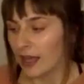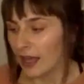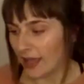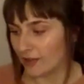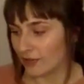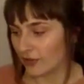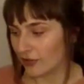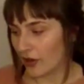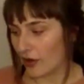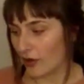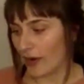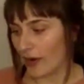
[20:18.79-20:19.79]
And
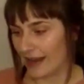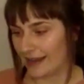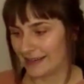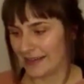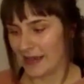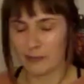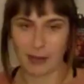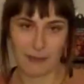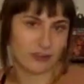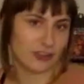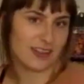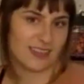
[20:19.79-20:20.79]
so anytime I'm
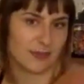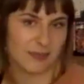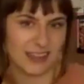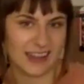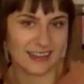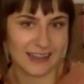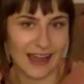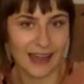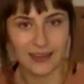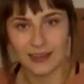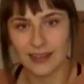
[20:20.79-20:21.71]
mentioning something like that,